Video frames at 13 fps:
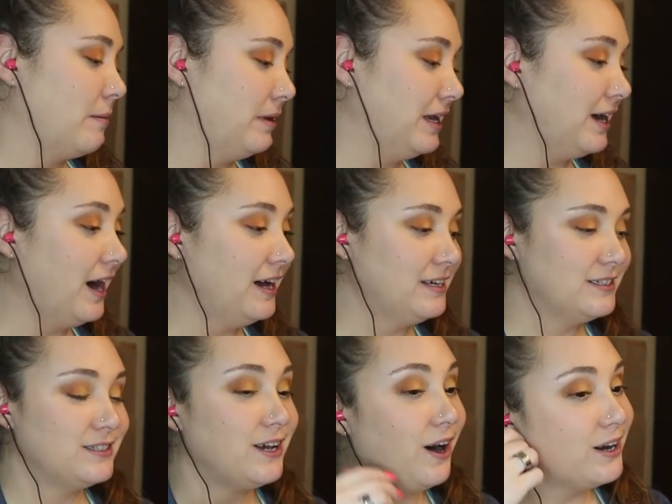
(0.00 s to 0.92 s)

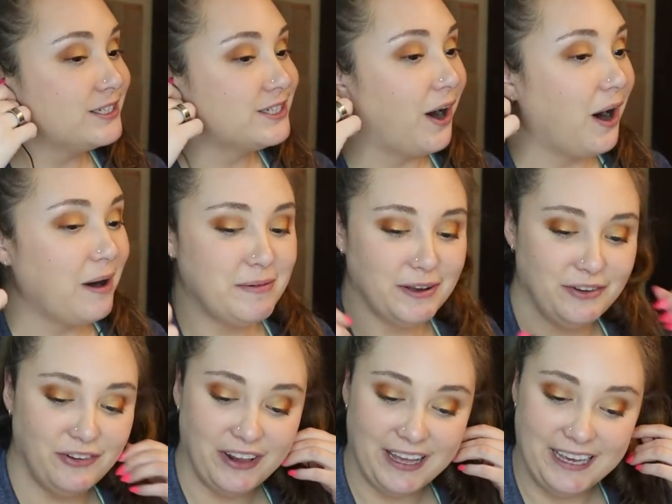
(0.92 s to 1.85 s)
Because on top
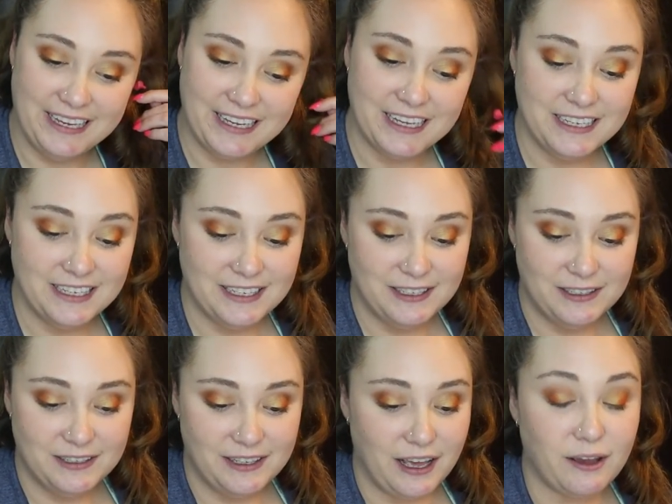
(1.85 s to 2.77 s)
of like,
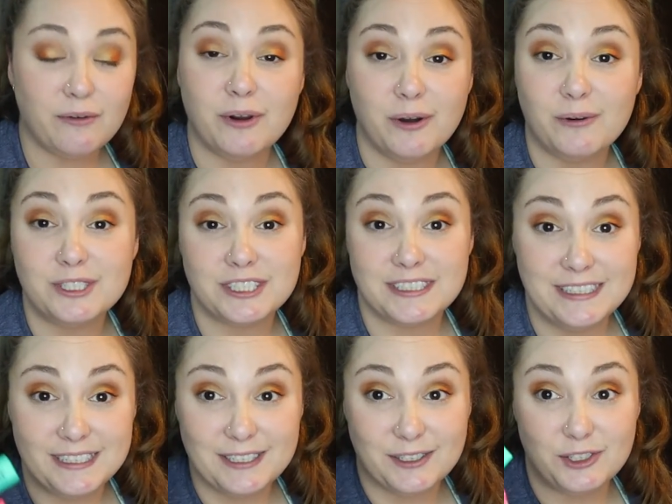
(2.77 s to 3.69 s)
I don't know, just
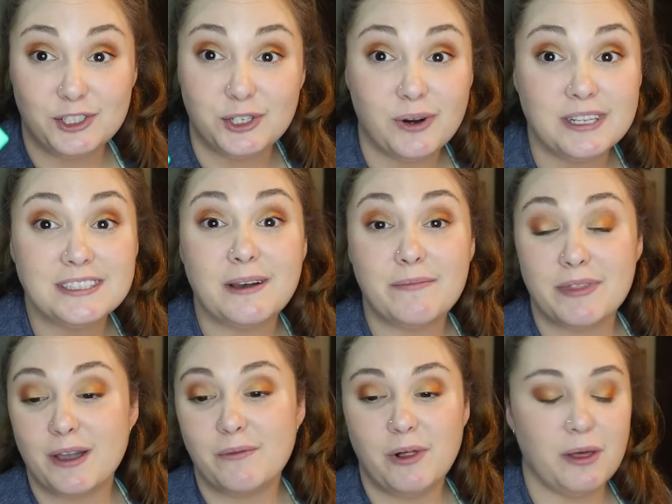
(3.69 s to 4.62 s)
needing to chew on
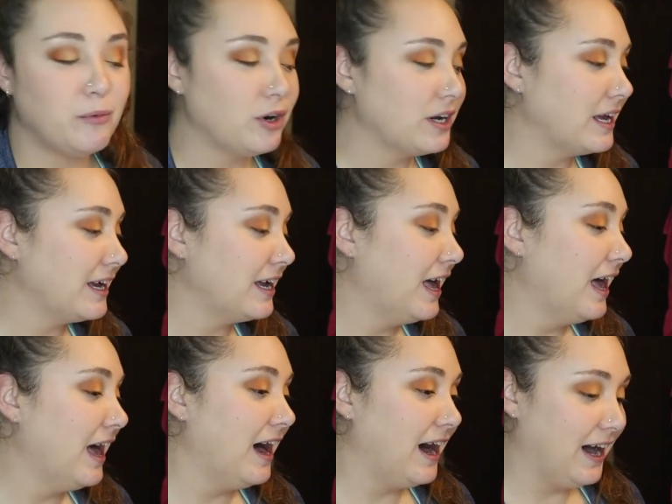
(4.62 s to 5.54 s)
something while I'm working,
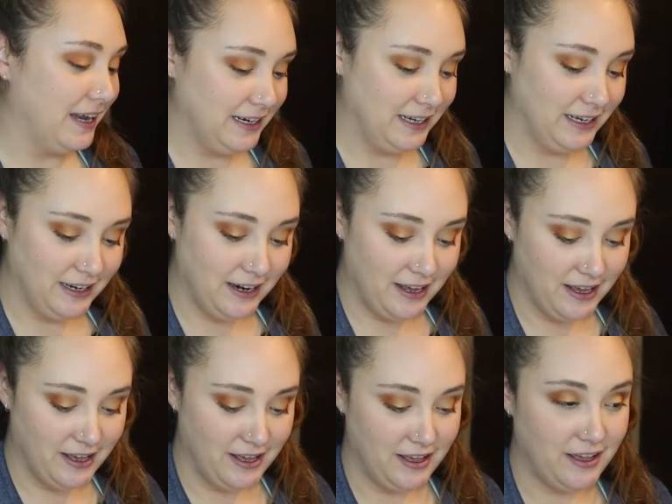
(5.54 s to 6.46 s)
I need
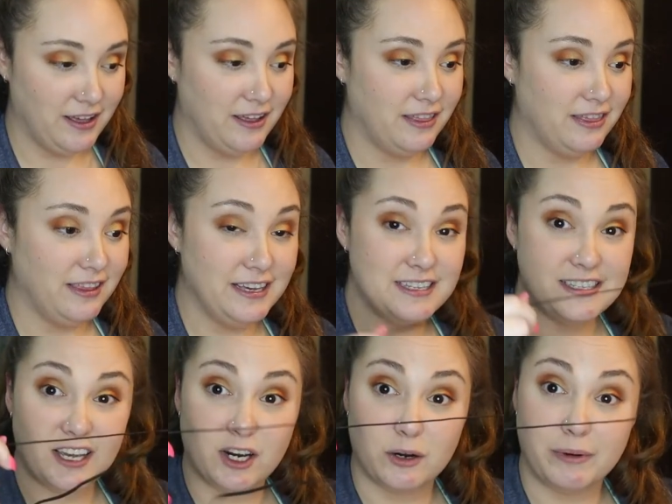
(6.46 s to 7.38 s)

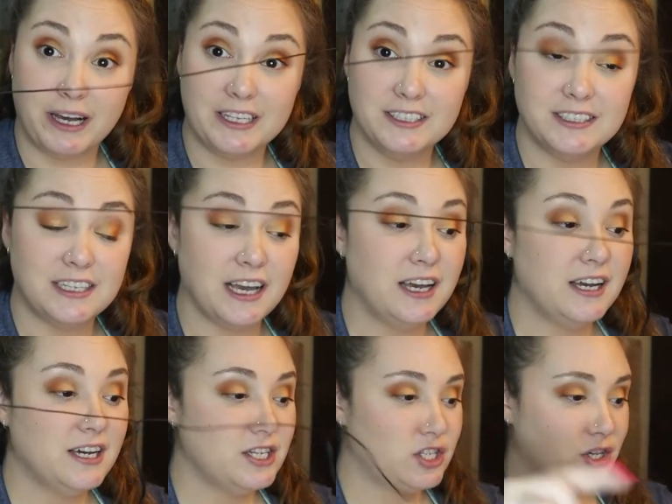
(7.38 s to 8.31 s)
these earbuds
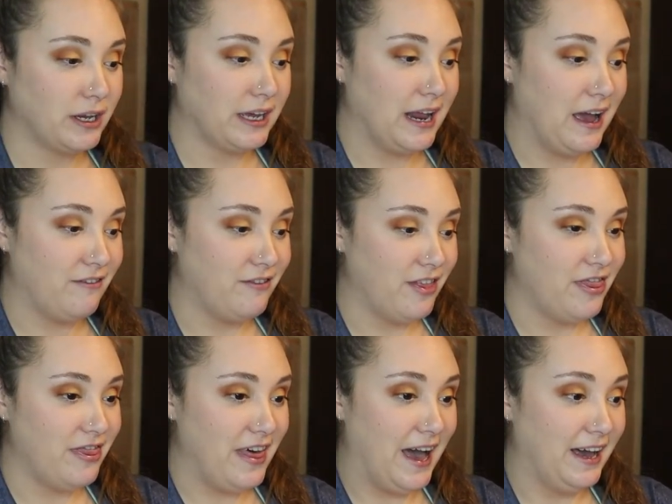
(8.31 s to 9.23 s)
so I can have
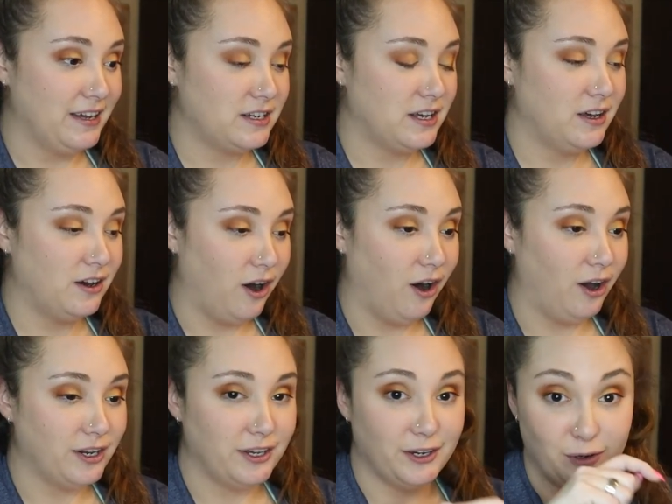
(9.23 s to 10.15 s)
that
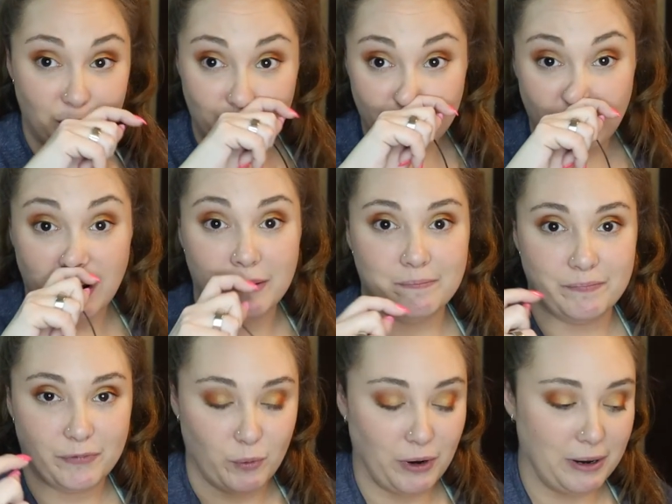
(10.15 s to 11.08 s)
audio
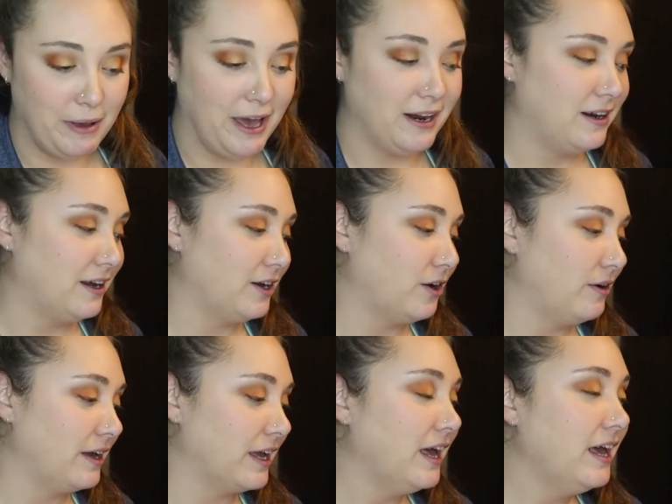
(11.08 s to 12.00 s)
from what I'm editing
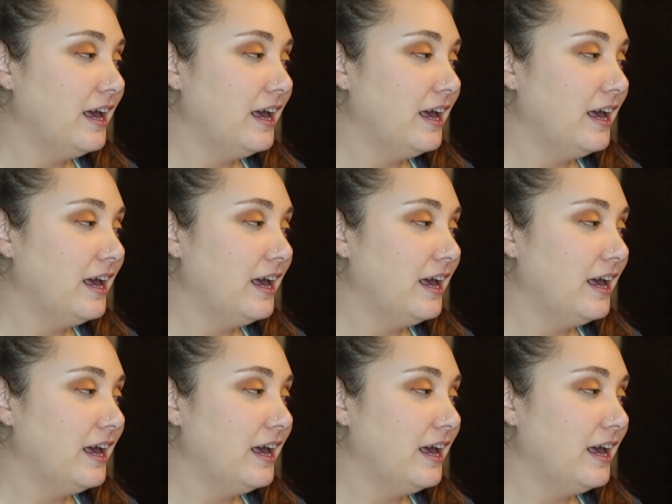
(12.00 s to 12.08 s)
going.